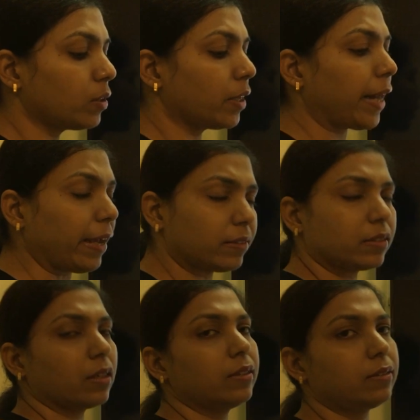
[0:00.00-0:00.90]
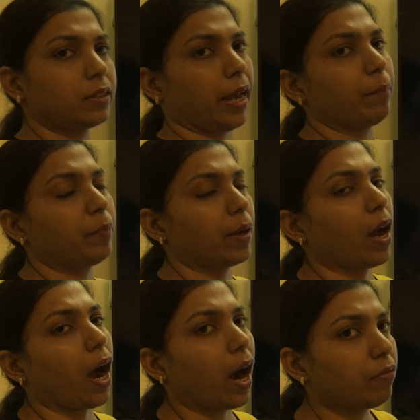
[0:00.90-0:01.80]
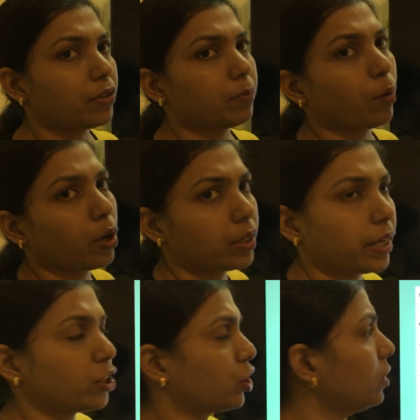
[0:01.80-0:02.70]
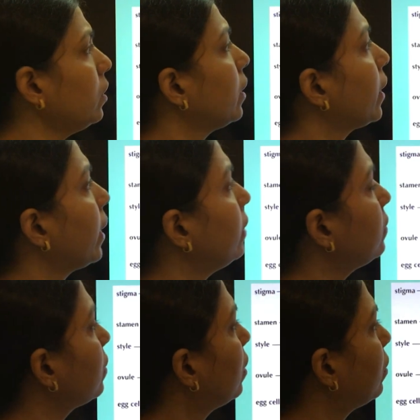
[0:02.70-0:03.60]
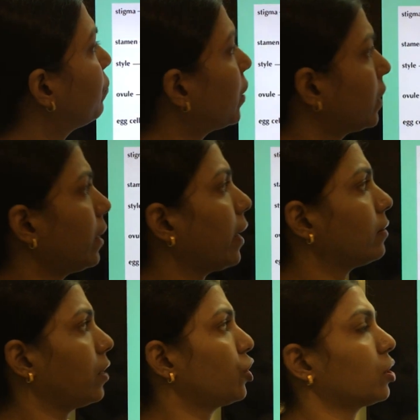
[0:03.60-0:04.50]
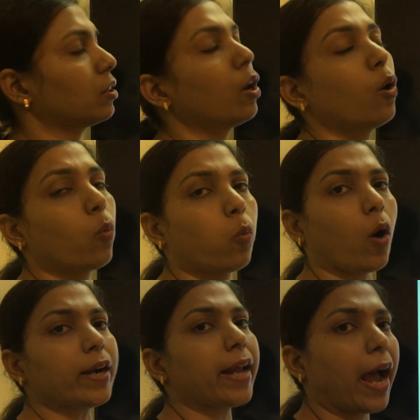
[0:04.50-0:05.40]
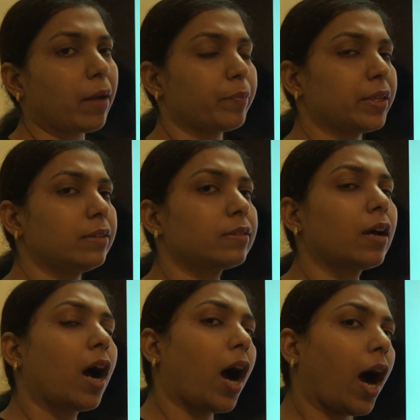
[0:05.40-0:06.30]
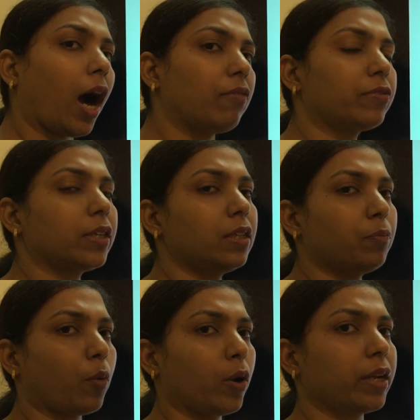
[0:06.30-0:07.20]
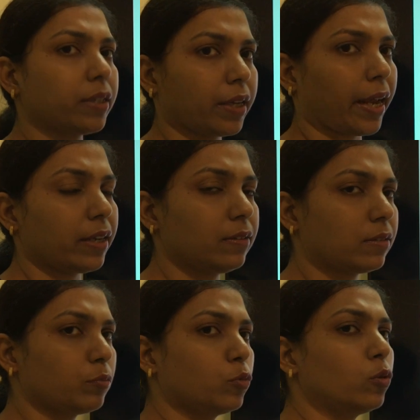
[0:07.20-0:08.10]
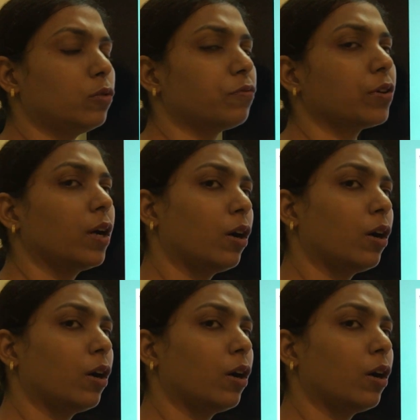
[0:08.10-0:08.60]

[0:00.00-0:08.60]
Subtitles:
The next step after pollination is fertilization. What happens after the pollen grains move